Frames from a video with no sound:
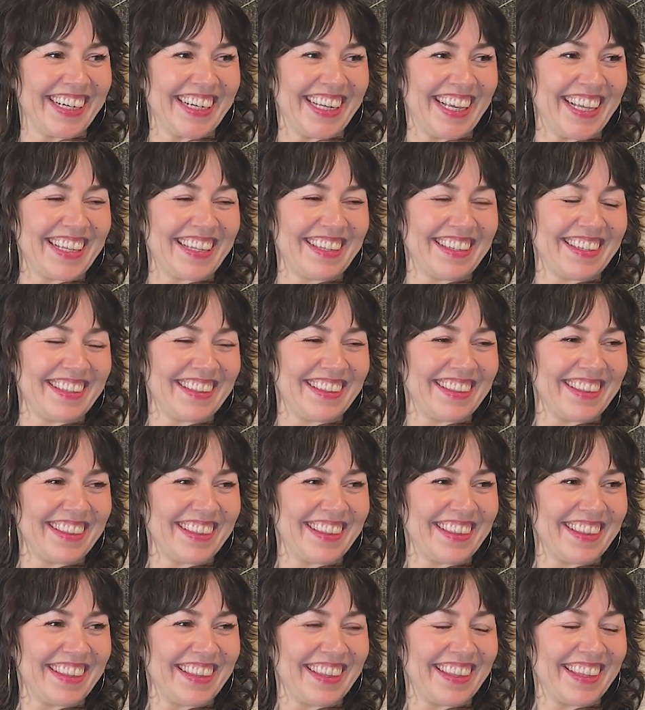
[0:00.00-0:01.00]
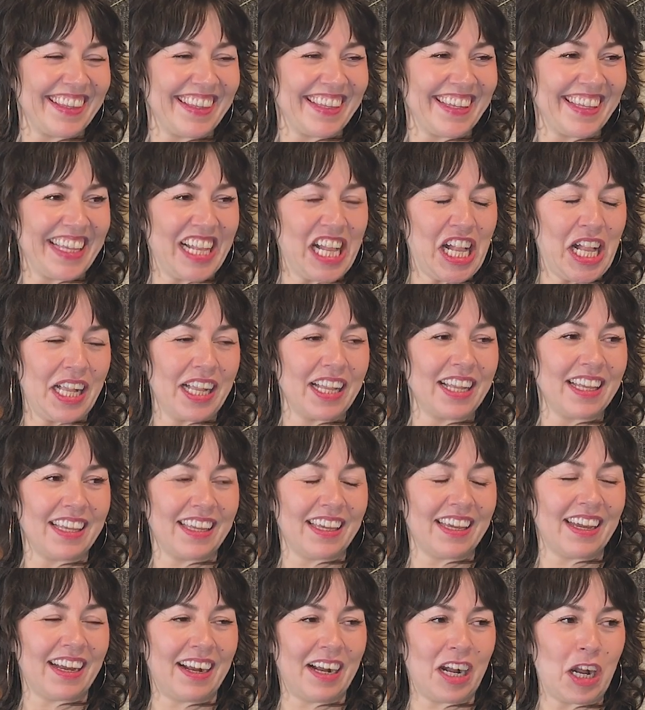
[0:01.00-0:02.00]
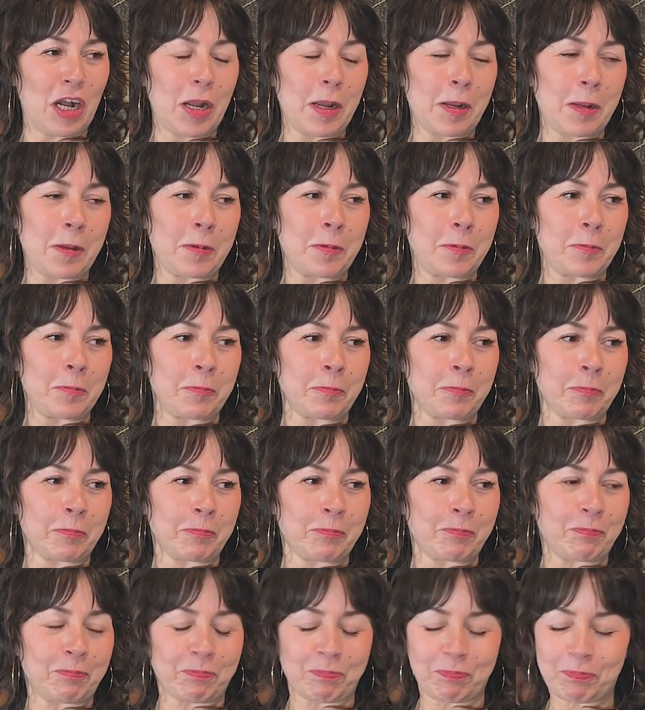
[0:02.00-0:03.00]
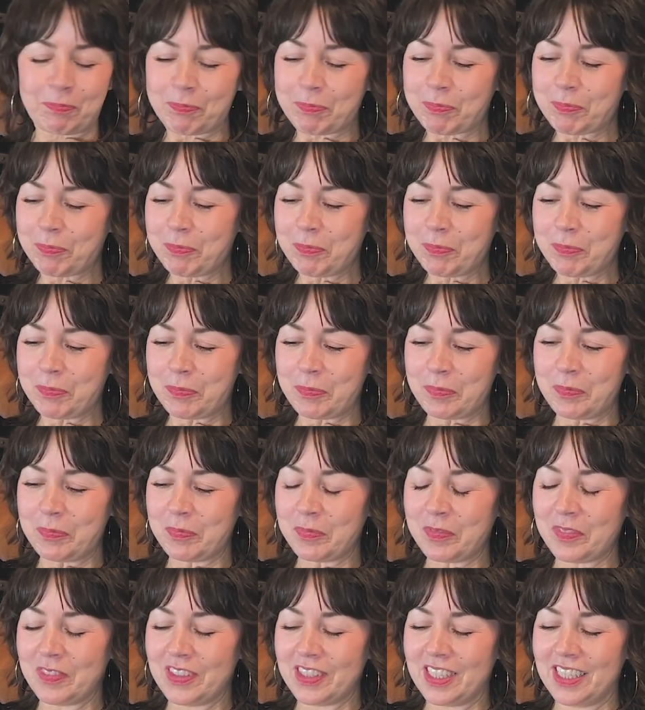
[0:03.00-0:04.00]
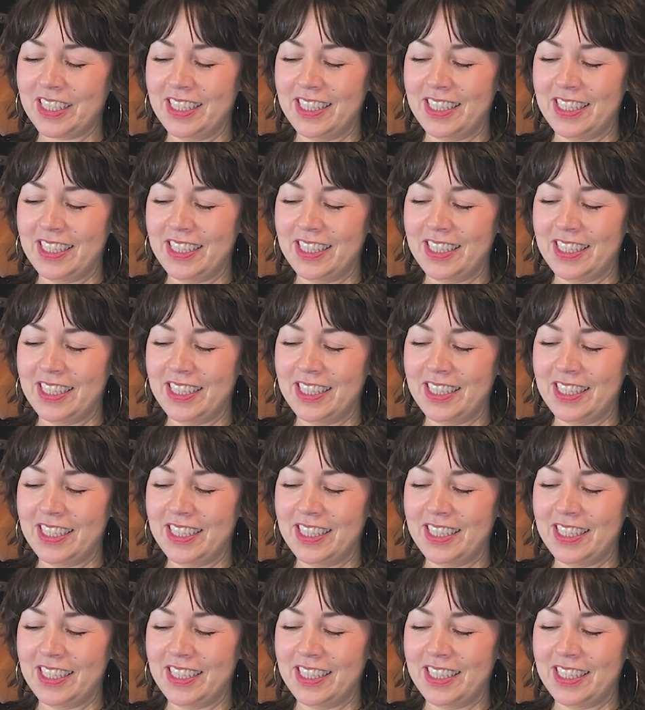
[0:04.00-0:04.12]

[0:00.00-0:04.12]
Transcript: It happens so often because, for so many reasons. But